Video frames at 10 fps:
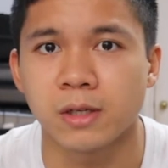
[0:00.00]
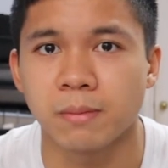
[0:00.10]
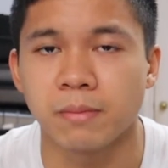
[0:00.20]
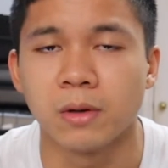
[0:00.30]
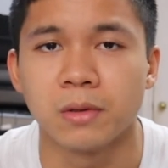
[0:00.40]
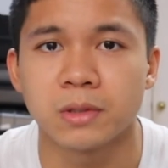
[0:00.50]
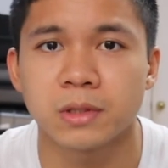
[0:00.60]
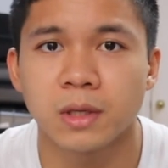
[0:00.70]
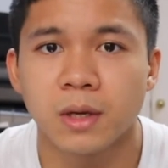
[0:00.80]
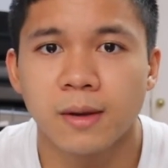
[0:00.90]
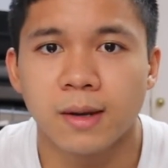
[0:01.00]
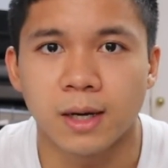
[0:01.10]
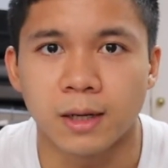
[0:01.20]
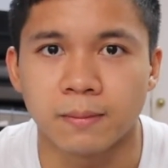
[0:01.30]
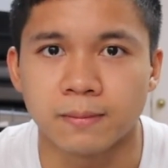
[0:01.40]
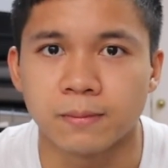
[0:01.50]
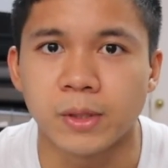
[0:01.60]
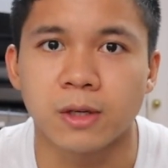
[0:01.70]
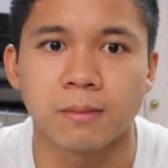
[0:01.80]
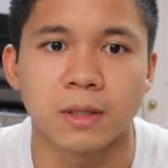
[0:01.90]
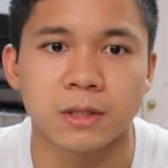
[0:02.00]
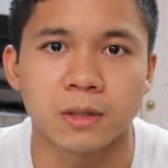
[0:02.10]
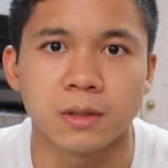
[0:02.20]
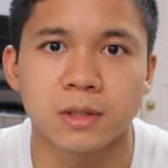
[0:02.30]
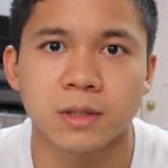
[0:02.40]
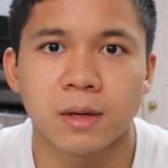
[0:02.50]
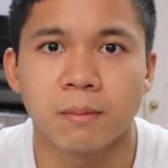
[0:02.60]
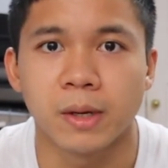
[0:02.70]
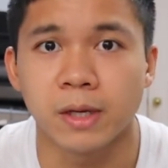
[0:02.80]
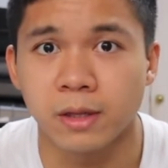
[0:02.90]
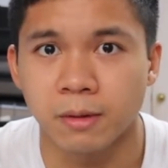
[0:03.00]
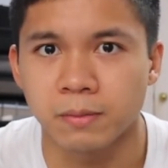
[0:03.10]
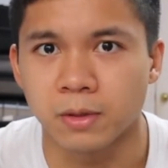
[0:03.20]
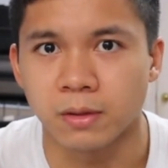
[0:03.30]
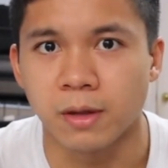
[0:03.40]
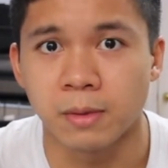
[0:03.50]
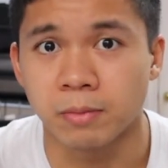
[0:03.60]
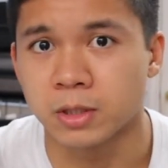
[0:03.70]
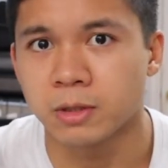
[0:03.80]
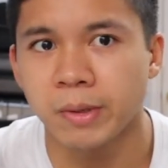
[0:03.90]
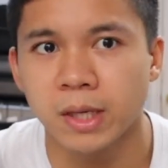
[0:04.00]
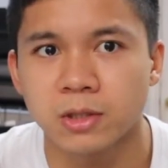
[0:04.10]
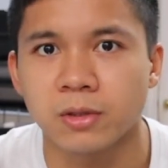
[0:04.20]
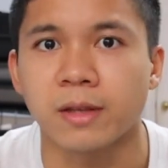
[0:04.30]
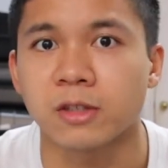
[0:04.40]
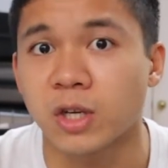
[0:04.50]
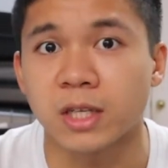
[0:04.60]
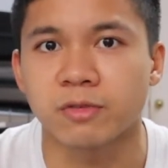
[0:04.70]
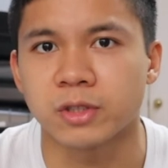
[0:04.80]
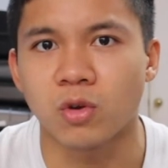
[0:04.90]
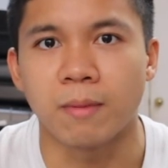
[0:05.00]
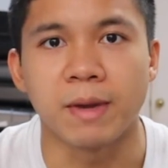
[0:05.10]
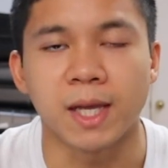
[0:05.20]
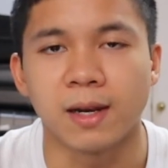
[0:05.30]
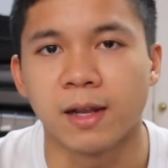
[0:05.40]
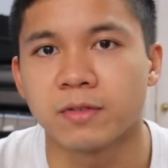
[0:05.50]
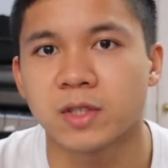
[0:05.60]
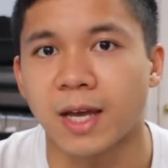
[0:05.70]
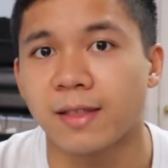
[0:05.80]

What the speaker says: up those weaker muscles, bringing them up to speed so that it transfers to our main lifts.